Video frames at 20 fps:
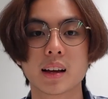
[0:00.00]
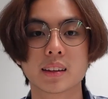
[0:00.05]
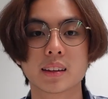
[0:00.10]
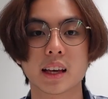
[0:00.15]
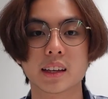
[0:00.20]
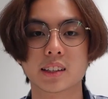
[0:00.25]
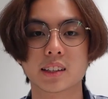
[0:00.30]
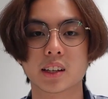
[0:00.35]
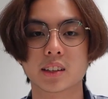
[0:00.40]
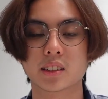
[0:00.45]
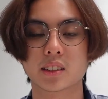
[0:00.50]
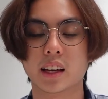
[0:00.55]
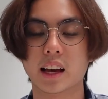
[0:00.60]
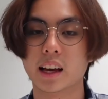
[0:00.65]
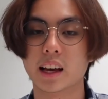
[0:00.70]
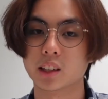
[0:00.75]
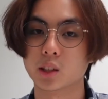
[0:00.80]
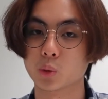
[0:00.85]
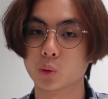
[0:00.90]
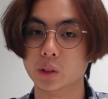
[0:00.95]
such as
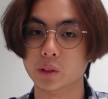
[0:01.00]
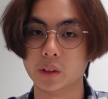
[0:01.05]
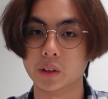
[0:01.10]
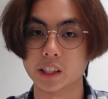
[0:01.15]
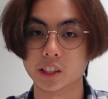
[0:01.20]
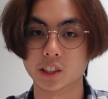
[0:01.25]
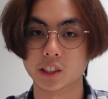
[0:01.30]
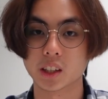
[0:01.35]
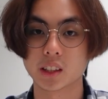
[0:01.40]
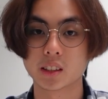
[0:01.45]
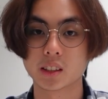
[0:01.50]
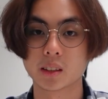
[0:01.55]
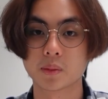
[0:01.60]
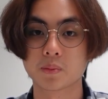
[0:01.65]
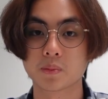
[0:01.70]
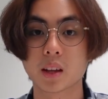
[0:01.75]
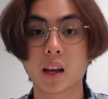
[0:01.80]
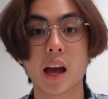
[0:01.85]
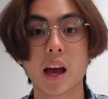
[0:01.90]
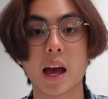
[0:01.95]
SOE Rangers,
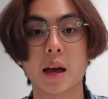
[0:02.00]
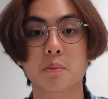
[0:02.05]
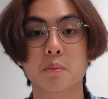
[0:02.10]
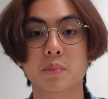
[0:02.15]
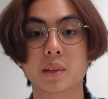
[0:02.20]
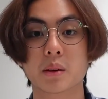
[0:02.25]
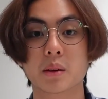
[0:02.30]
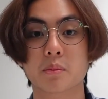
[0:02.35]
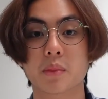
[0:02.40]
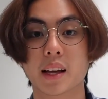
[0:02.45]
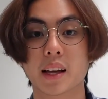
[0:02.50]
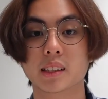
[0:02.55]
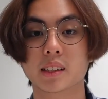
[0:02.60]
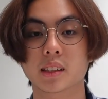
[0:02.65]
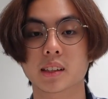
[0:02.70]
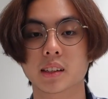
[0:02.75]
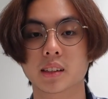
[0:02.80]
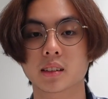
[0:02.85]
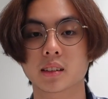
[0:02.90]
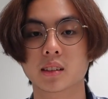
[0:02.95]
MP
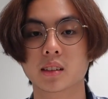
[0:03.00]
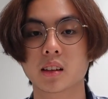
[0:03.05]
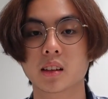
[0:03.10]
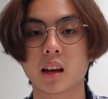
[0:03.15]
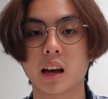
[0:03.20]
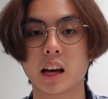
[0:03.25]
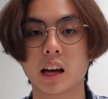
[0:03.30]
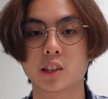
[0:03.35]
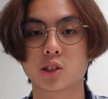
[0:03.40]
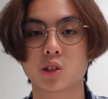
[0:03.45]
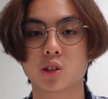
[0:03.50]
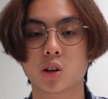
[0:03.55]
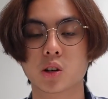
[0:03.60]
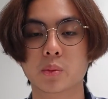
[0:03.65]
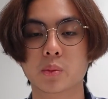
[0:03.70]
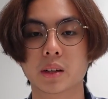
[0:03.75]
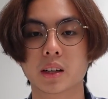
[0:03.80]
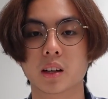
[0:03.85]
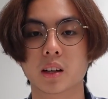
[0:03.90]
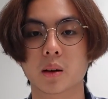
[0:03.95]
Ambassadors,
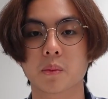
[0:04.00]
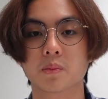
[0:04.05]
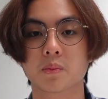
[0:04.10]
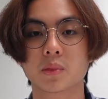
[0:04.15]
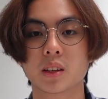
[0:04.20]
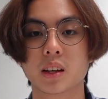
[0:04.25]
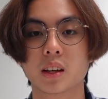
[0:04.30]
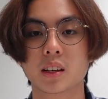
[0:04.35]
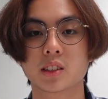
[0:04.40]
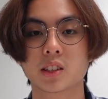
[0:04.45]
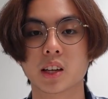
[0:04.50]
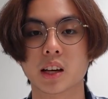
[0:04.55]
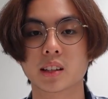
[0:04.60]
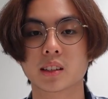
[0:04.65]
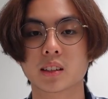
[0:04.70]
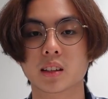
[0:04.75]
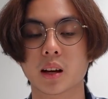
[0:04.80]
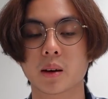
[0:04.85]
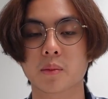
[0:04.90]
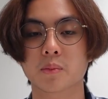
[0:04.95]
Astronomy Club, Chess
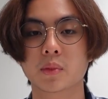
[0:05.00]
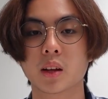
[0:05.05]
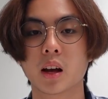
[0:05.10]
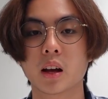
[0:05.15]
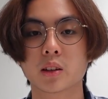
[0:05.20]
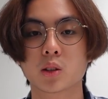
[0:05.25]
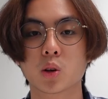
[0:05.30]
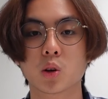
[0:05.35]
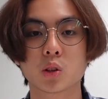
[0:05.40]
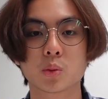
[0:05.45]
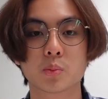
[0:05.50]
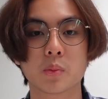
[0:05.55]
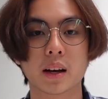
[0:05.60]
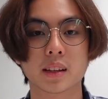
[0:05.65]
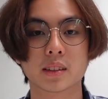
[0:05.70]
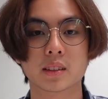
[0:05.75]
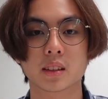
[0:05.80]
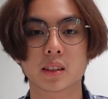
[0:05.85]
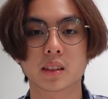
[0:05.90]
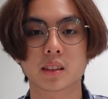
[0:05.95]
Club,
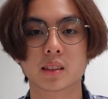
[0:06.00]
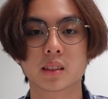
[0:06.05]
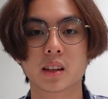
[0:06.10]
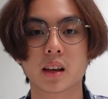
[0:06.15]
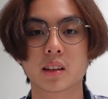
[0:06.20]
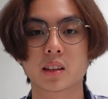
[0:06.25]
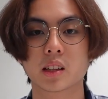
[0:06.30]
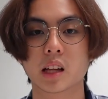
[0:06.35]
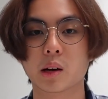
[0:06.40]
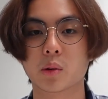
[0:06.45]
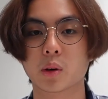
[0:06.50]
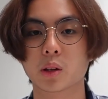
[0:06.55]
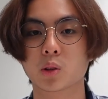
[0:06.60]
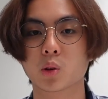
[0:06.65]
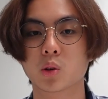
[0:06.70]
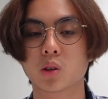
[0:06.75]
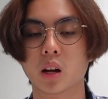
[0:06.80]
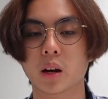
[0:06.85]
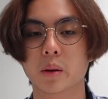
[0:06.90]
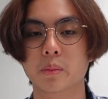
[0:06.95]
Toastmasters,
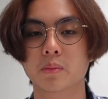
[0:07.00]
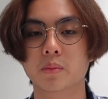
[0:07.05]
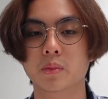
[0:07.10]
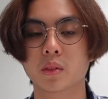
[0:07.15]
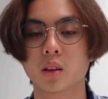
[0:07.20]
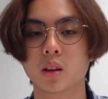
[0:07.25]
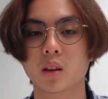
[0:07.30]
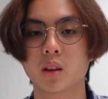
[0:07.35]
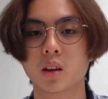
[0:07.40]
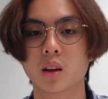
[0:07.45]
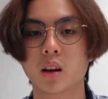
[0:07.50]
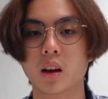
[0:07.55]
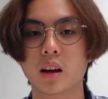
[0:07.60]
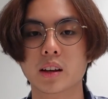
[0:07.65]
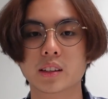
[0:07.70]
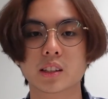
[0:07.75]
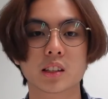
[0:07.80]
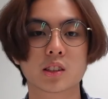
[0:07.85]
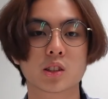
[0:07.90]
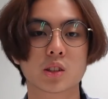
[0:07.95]
Taekwondo Club,
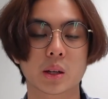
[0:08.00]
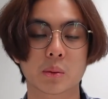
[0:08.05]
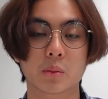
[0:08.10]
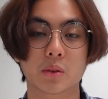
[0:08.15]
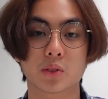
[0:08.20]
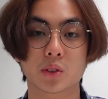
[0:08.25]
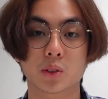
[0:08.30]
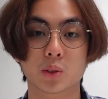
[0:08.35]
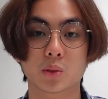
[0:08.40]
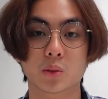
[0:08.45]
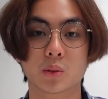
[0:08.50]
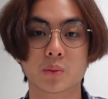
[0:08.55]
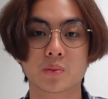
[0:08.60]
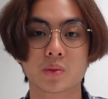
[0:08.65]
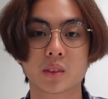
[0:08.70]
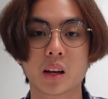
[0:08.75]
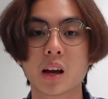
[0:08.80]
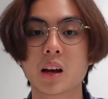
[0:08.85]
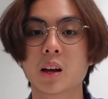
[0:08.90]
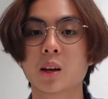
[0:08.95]
just to name a few.
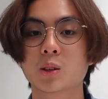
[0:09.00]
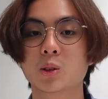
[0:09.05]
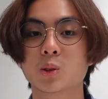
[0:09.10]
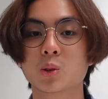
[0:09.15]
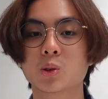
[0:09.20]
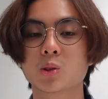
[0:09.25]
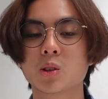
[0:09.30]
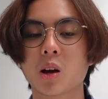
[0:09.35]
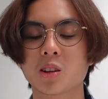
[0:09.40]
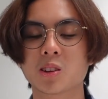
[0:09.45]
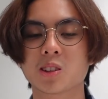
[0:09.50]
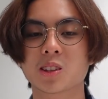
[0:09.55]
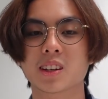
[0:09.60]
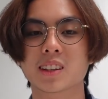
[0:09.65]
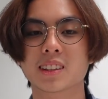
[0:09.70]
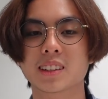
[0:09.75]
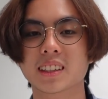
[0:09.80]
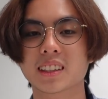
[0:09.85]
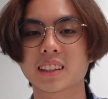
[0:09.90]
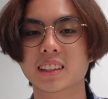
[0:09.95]
Do talk to your
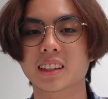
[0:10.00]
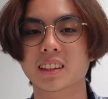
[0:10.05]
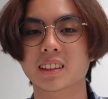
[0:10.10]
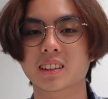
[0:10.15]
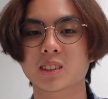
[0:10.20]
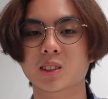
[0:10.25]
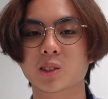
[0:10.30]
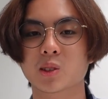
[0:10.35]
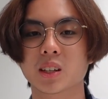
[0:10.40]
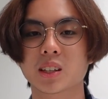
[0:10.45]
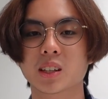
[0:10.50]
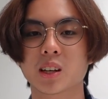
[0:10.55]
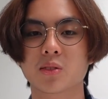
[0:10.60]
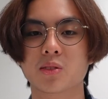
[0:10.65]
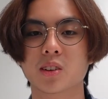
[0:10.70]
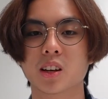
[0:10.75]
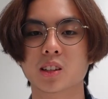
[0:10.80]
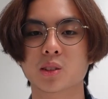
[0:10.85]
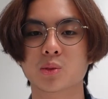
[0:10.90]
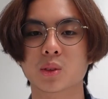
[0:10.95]
seniors during your
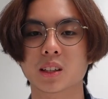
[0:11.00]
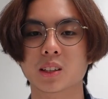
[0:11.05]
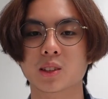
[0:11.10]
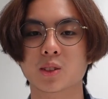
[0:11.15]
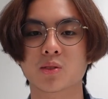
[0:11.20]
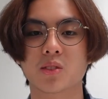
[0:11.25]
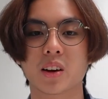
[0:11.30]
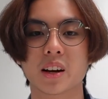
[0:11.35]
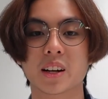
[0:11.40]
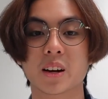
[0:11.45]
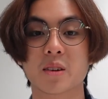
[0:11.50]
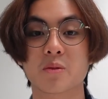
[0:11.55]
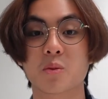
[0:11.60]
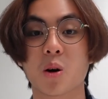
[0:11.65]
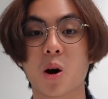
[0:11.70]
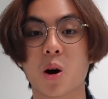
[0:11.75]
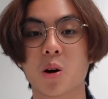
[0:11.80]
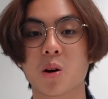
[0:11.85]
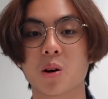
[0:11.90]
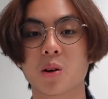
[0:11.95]
first week to find out
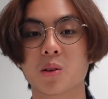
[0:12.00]
more.